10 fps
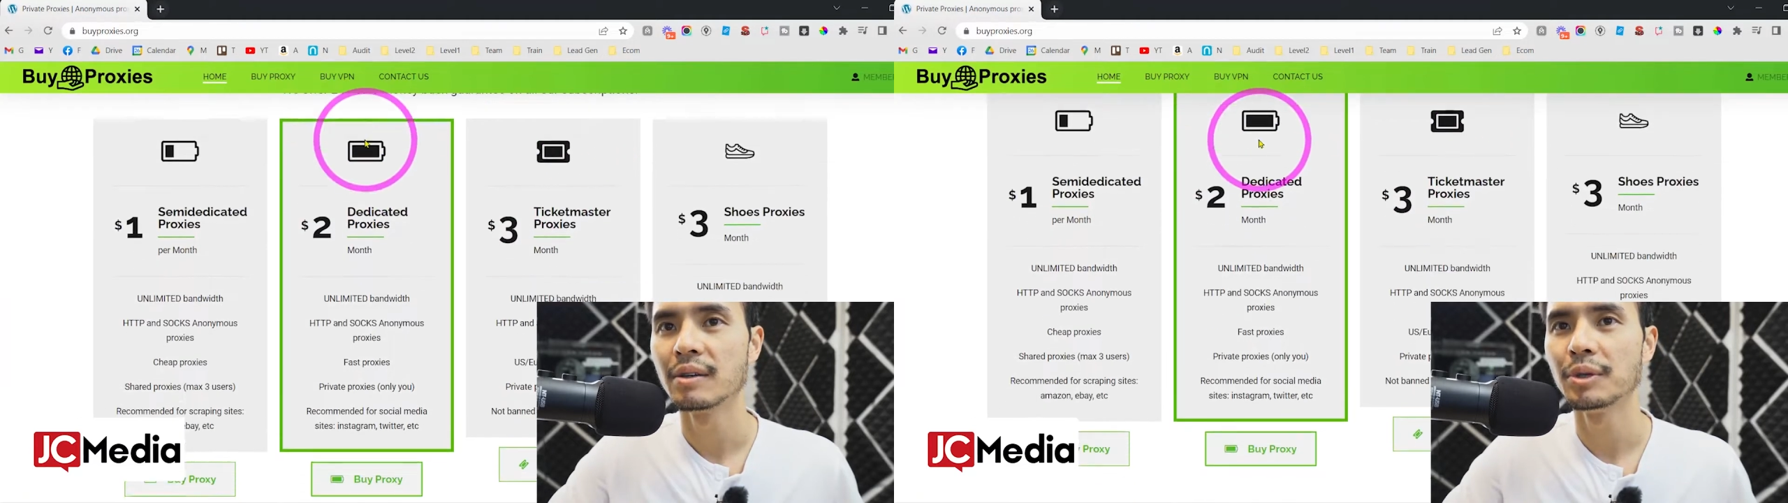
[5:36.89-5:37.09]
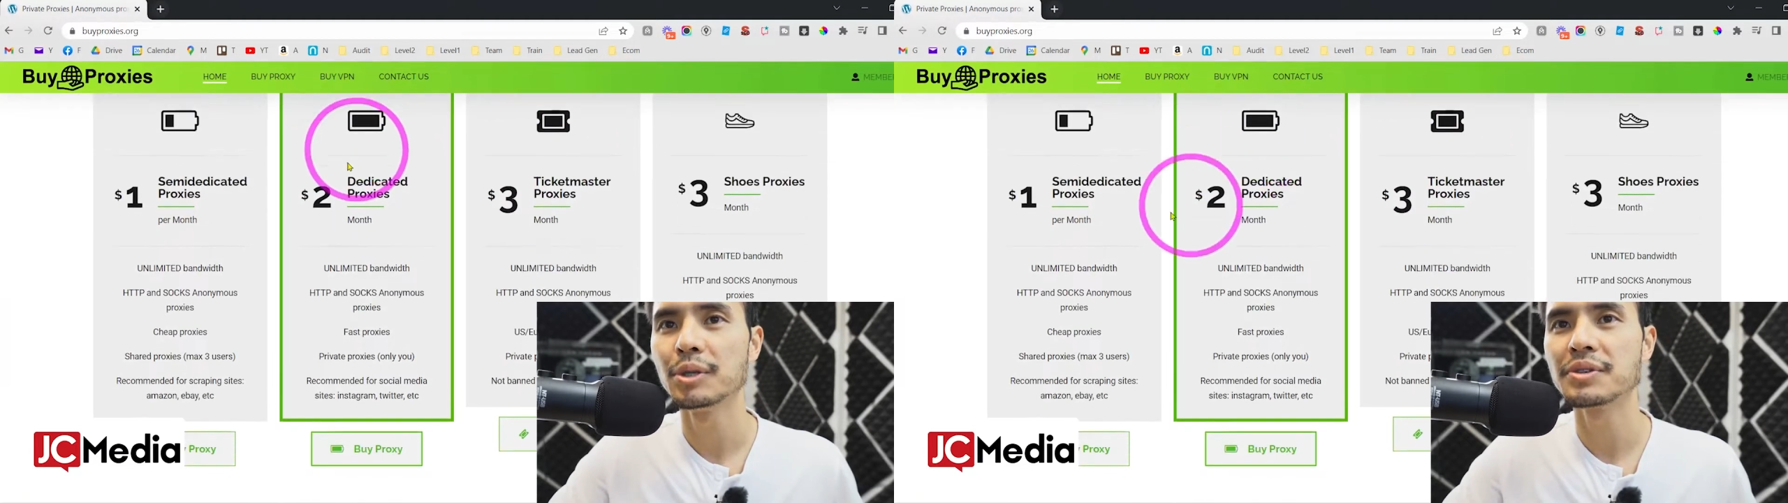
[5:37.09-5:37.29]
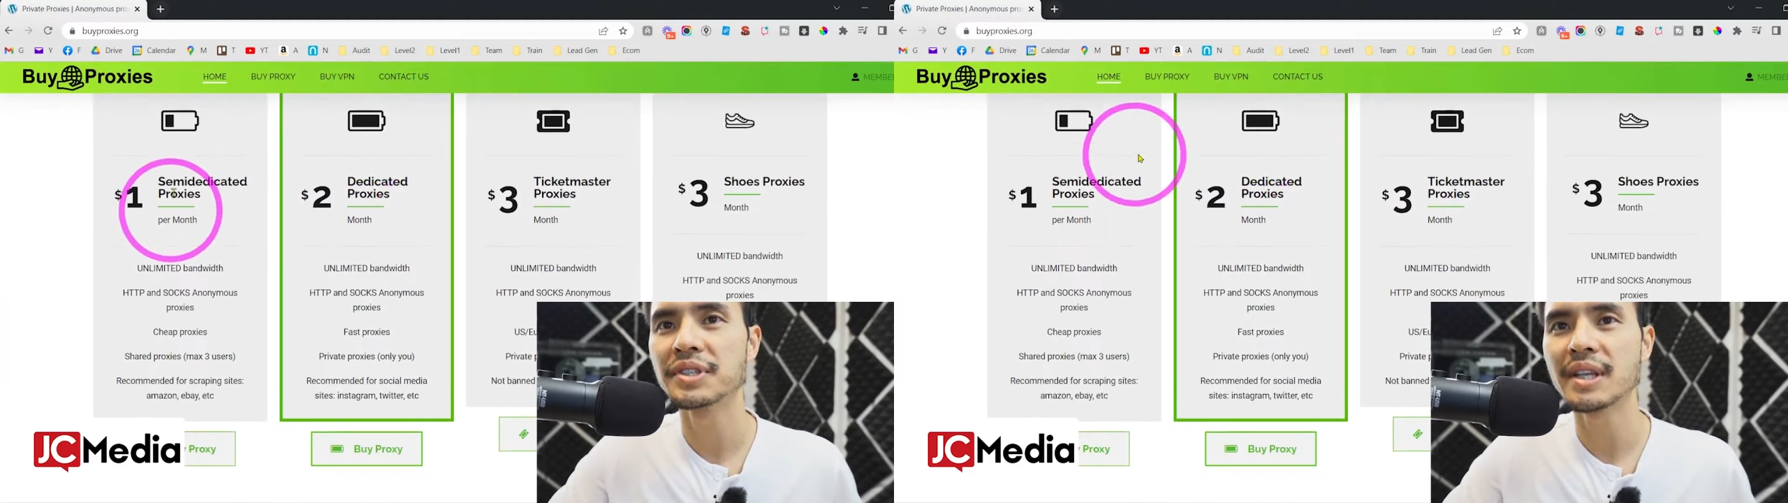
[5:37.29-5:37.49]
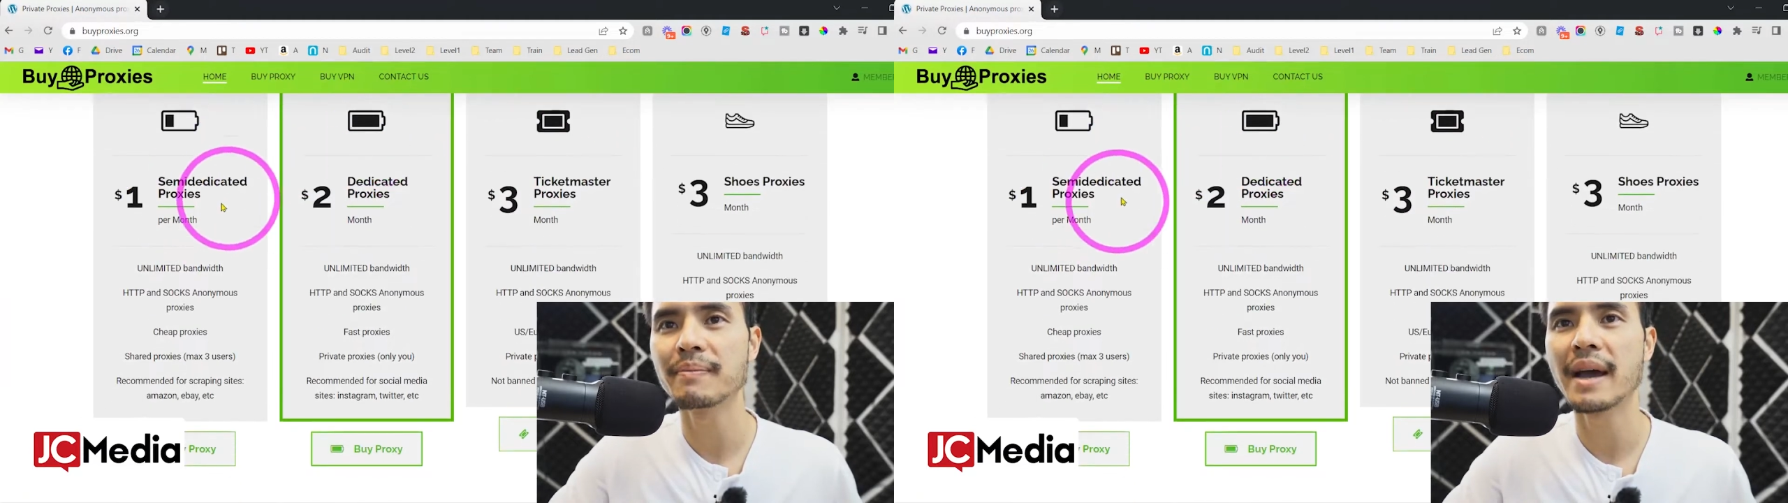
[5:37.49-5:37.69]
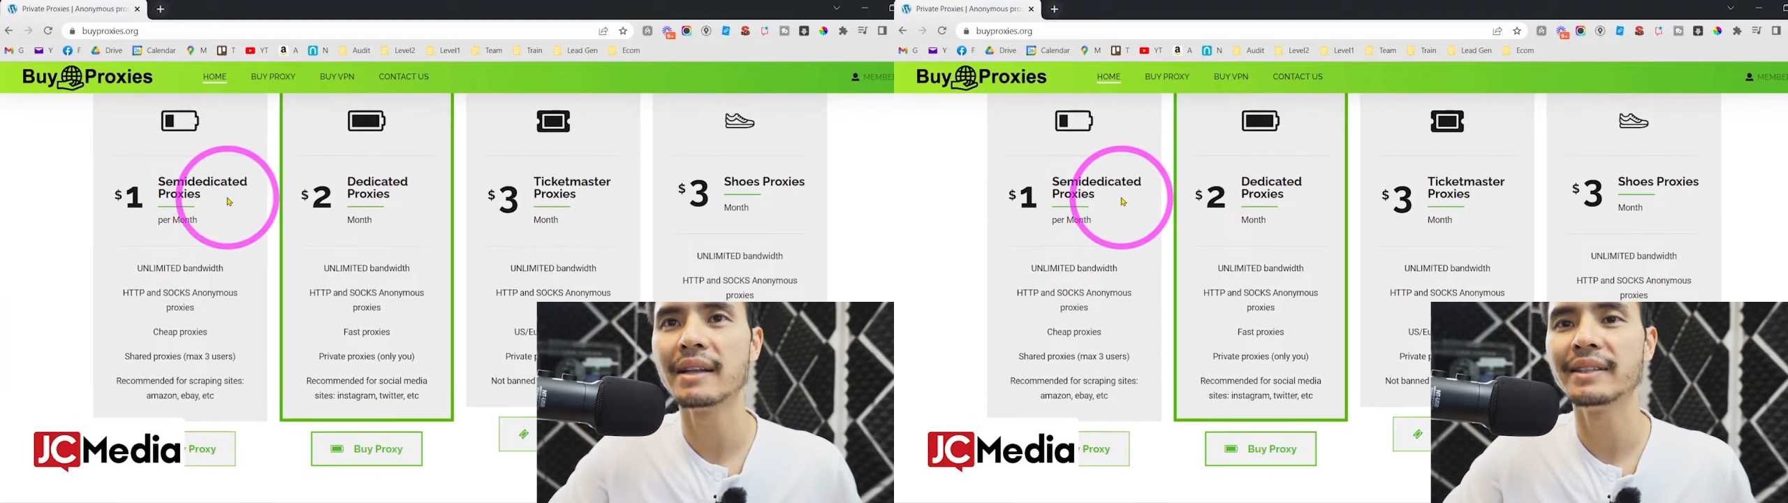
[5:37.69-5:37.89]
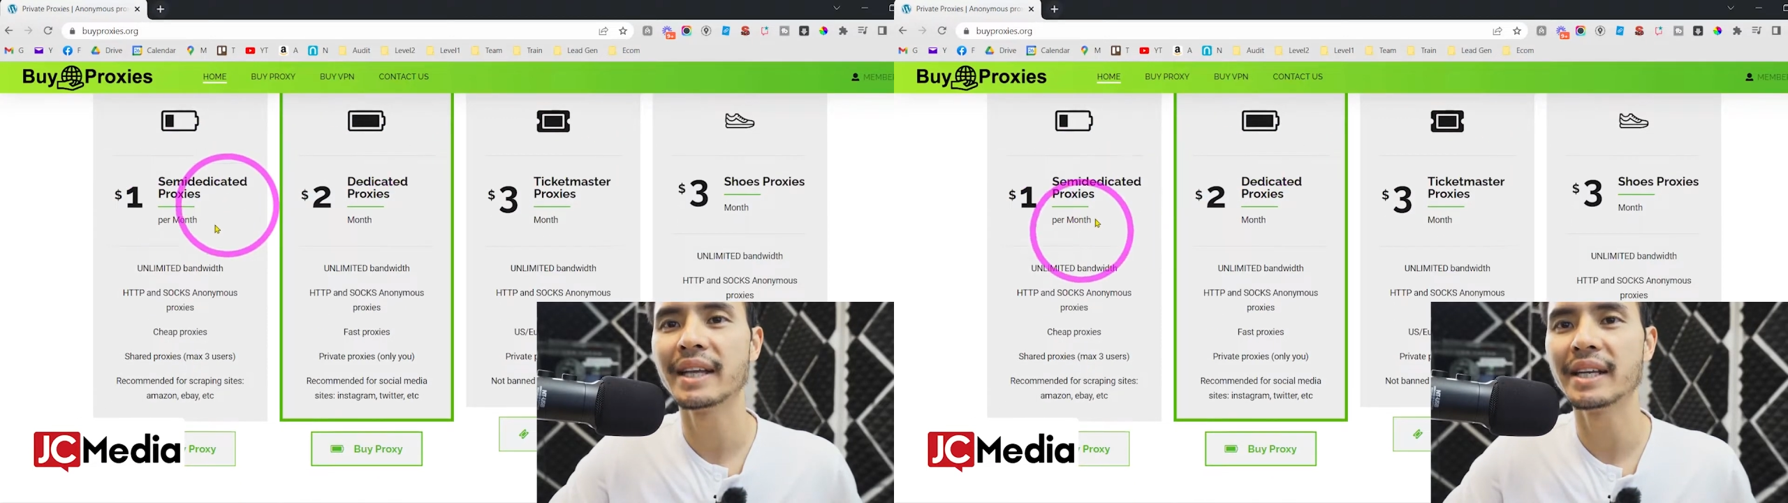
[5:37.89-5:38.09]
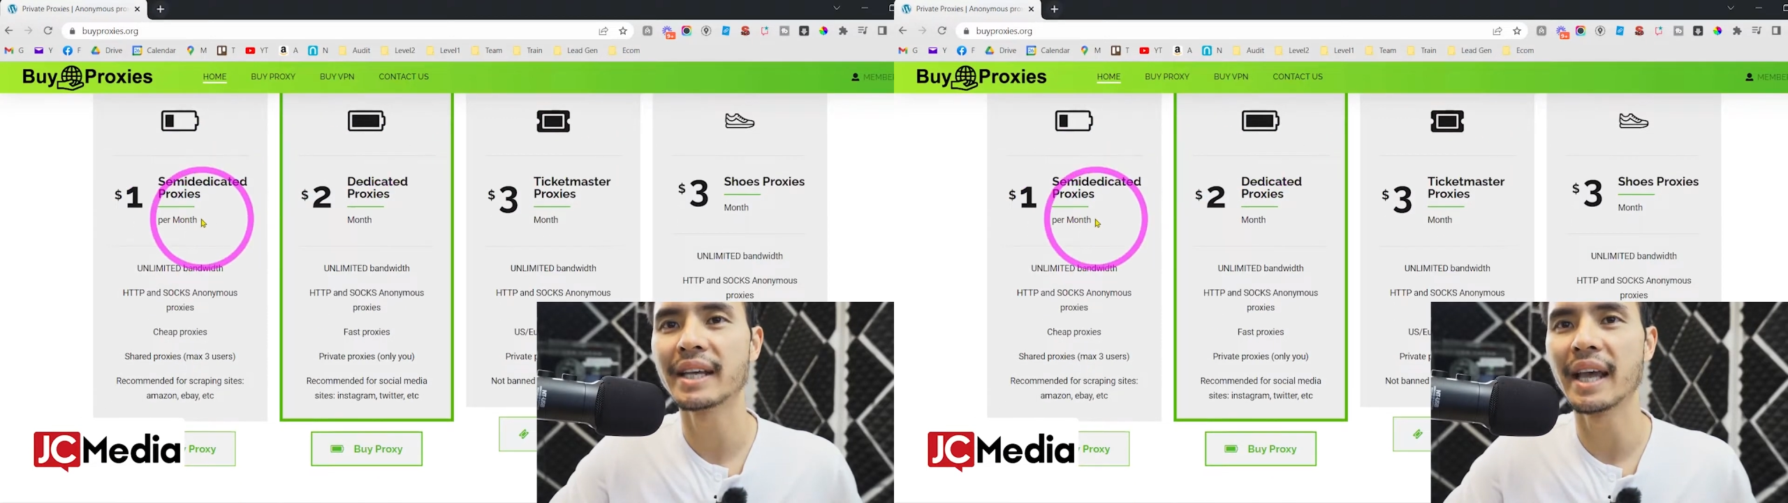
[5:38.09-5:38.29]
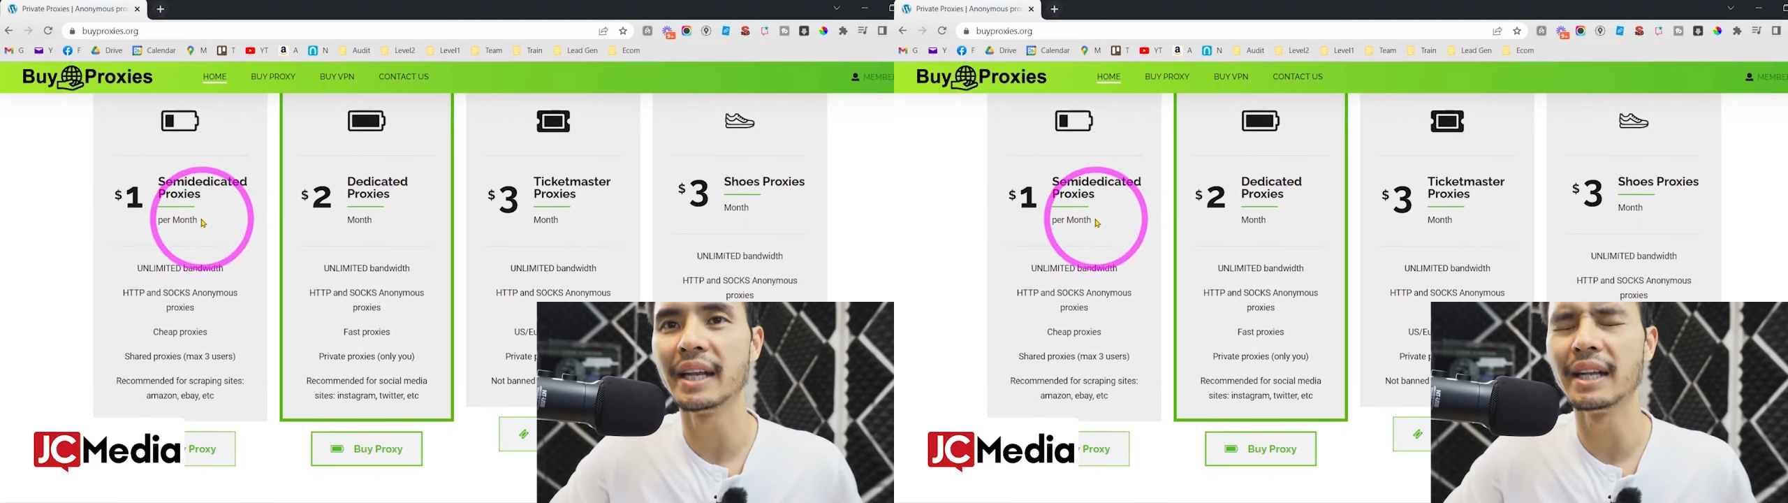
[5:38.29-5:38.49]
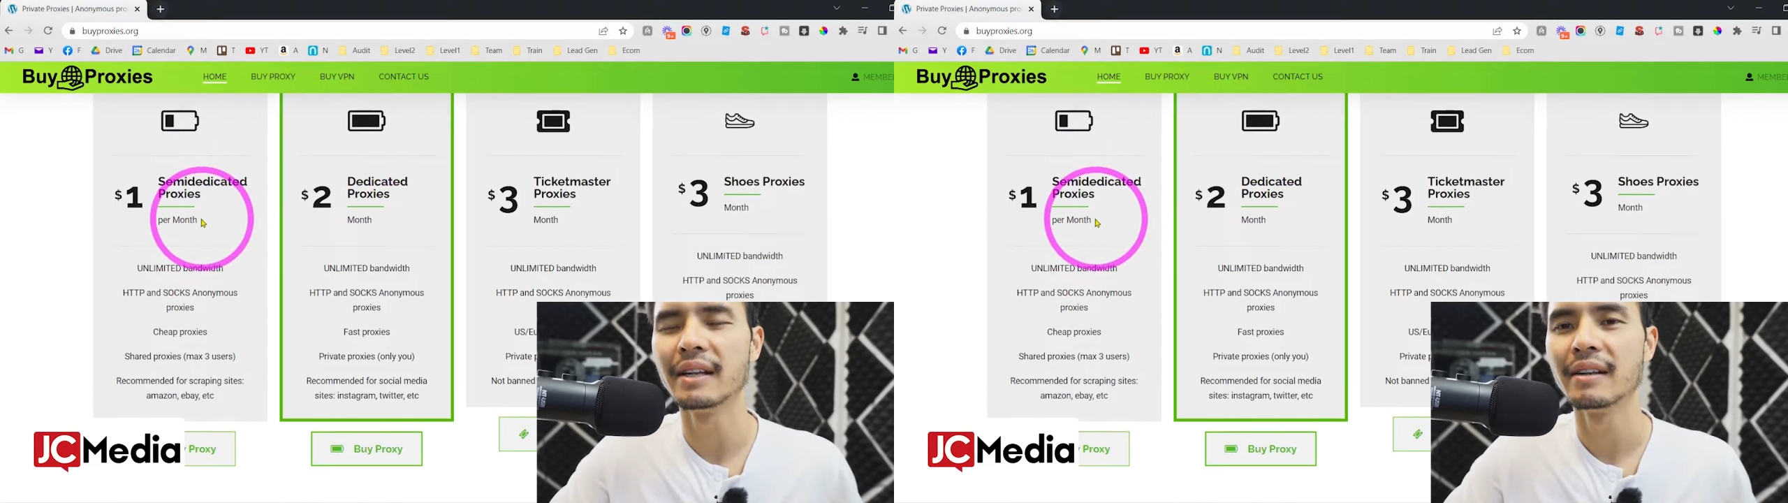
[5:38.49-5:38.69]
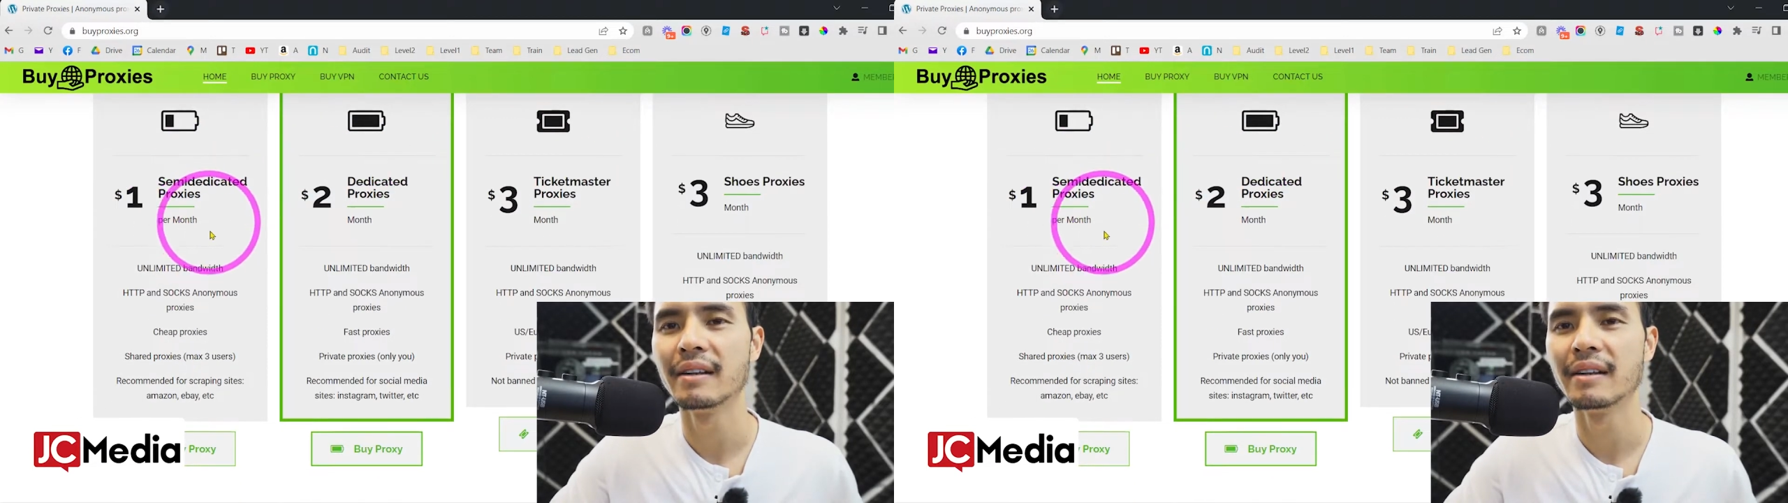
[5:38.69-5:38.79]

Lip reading: We do semi-dedicated,